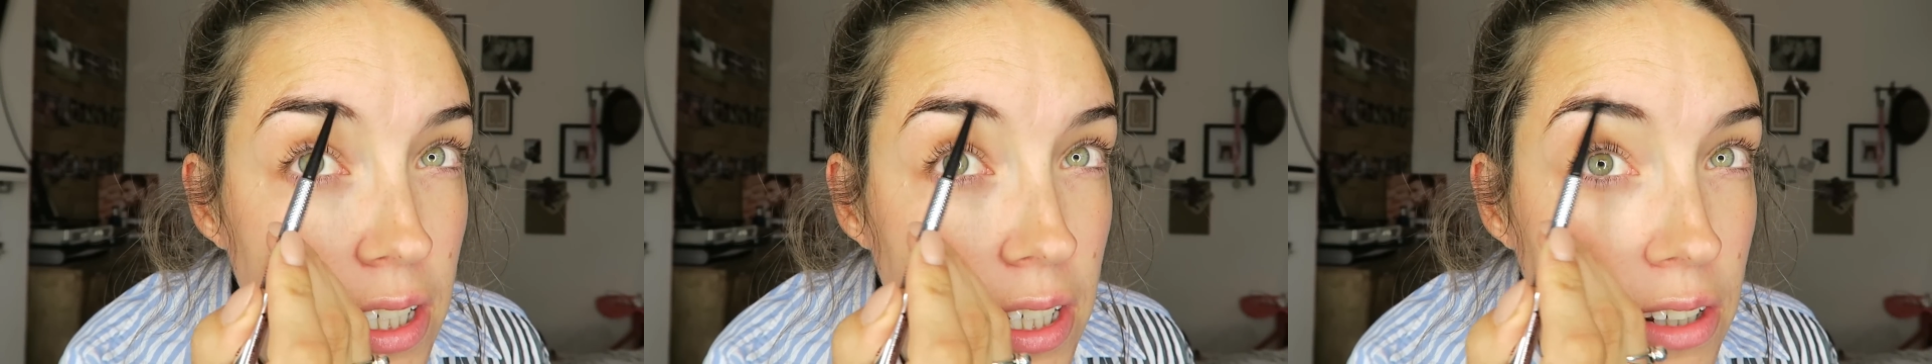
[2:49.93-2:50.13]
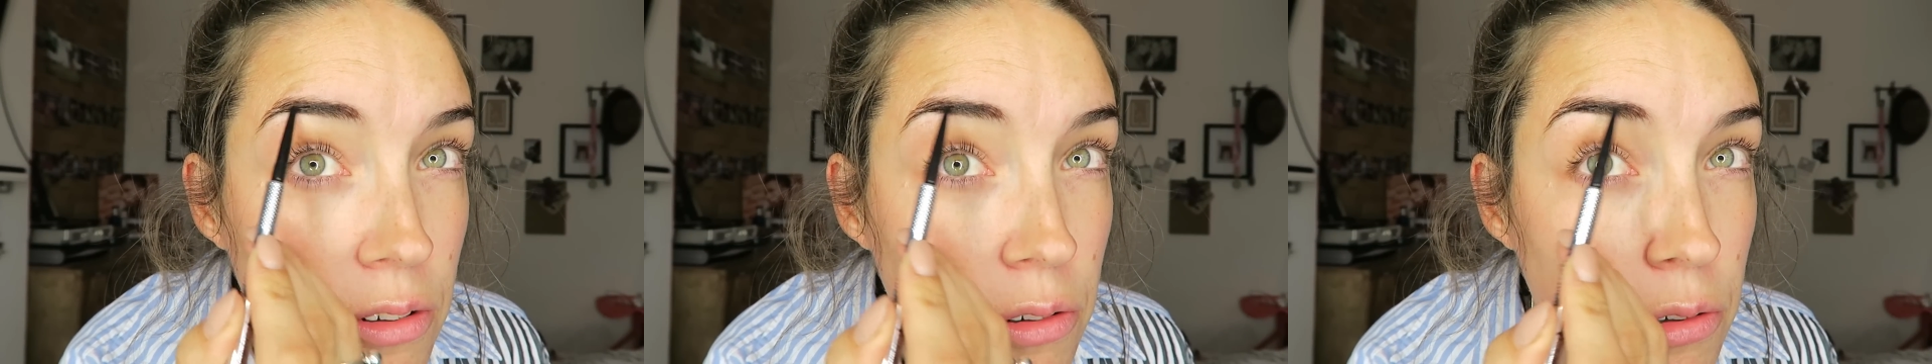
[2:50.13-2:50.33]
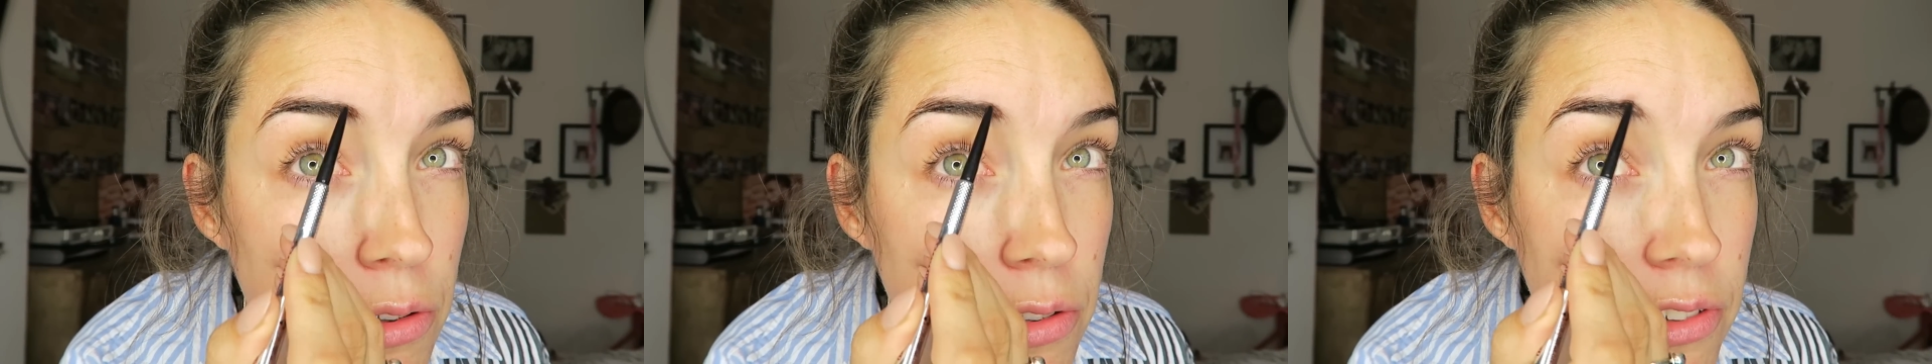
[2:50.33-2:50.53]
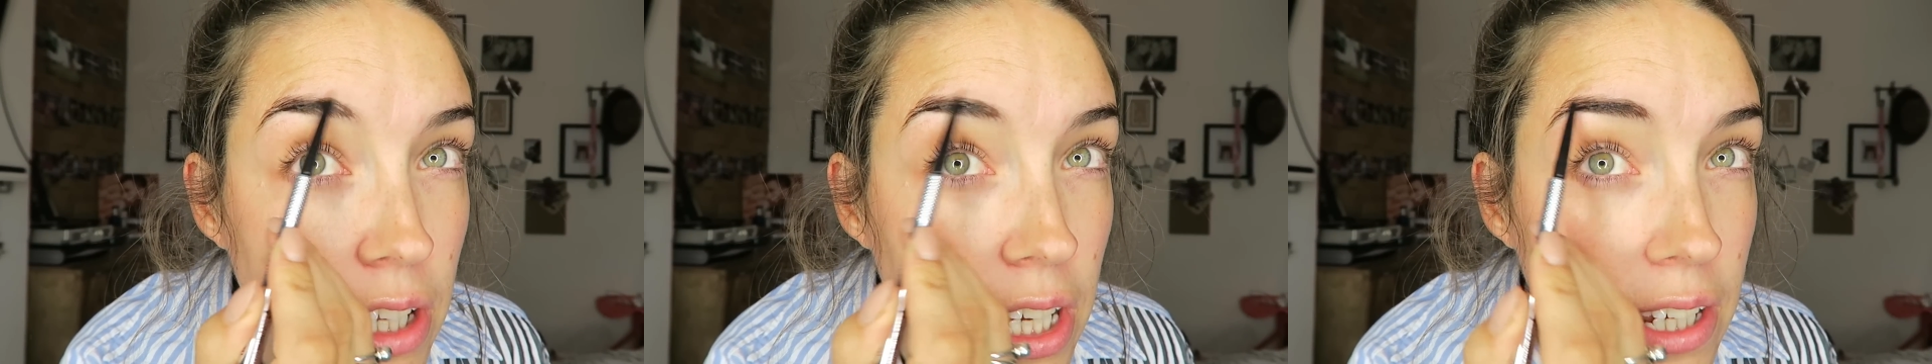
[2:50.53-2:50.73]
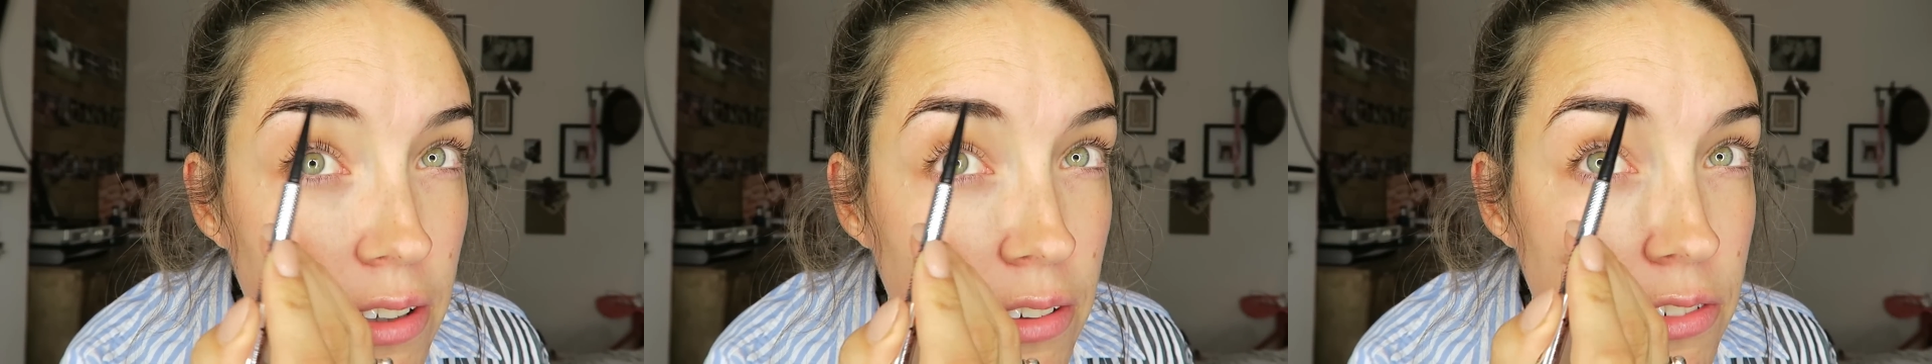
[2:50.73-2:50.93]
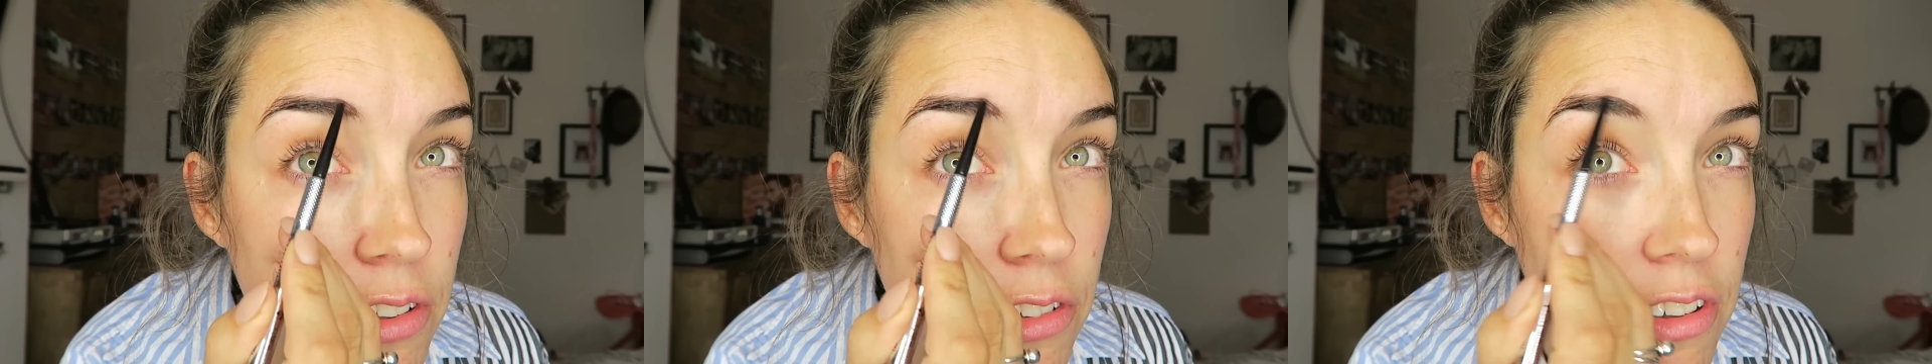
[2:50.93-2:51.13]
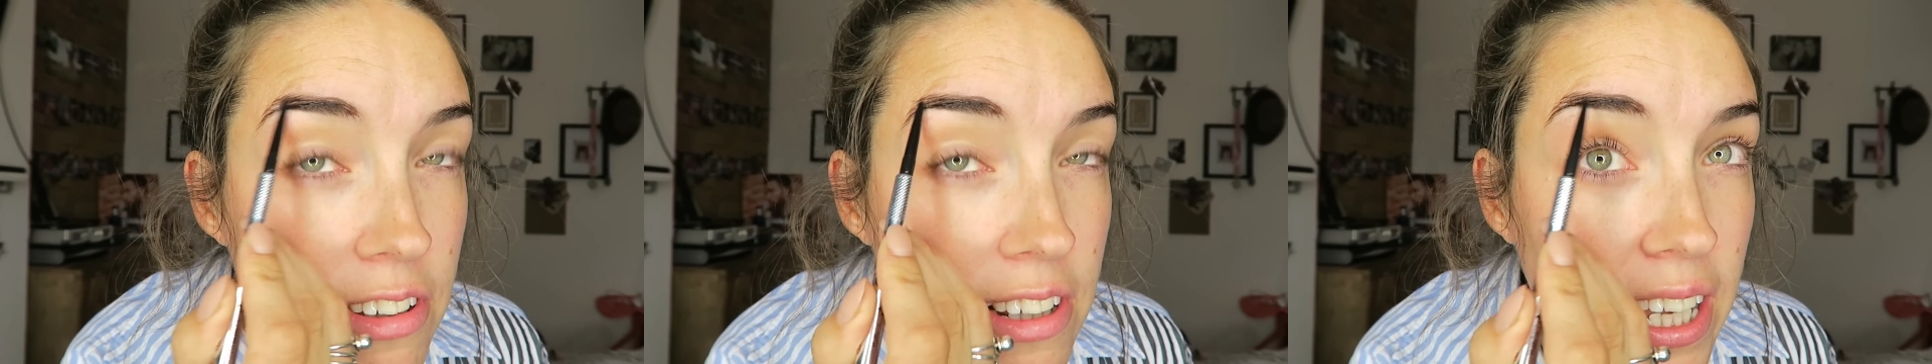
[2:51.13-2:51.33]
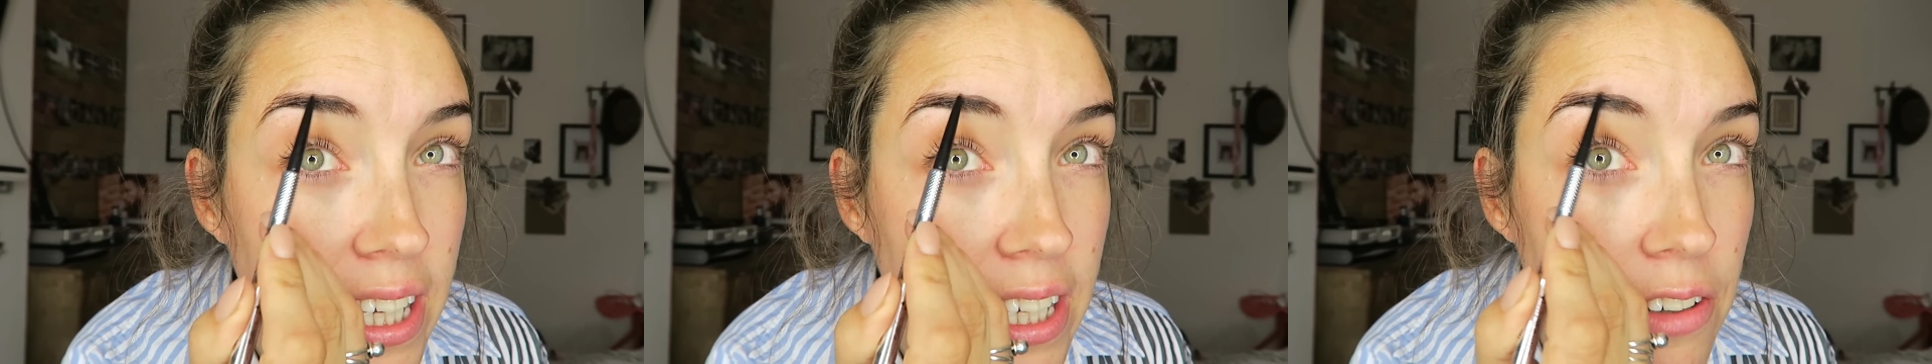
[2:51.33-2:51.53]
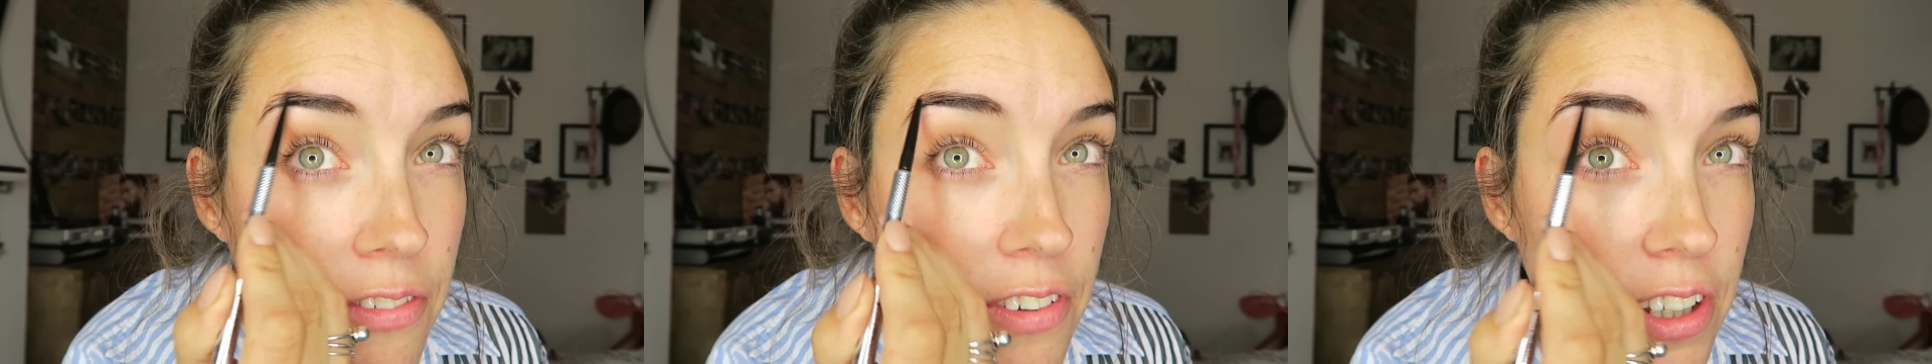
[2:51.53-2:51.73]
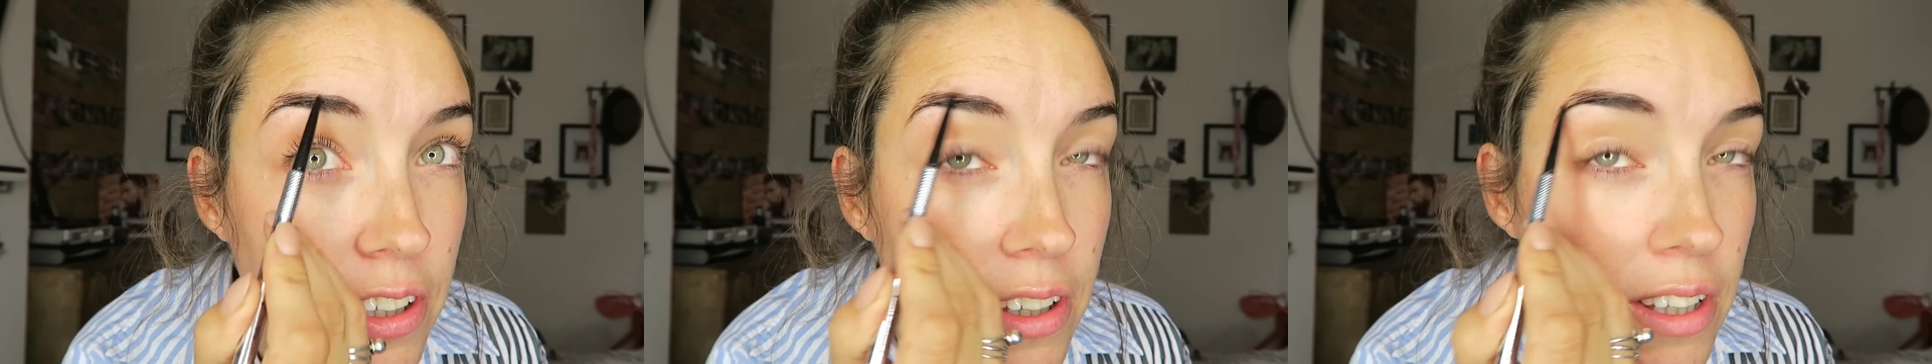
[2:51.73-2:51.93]
And also to just
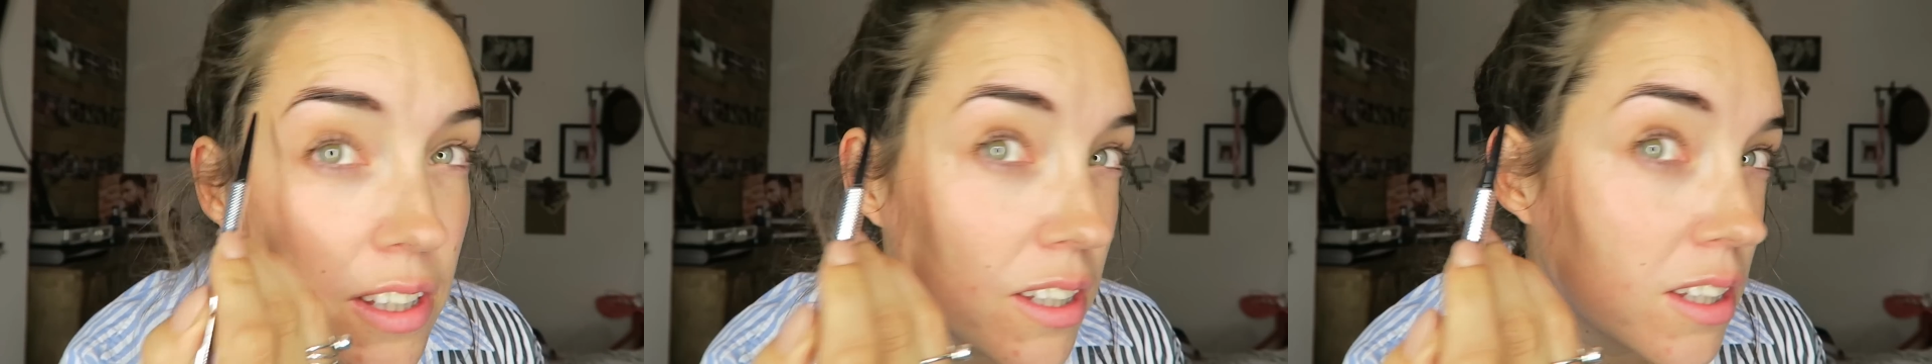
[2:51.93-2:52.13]
lengthen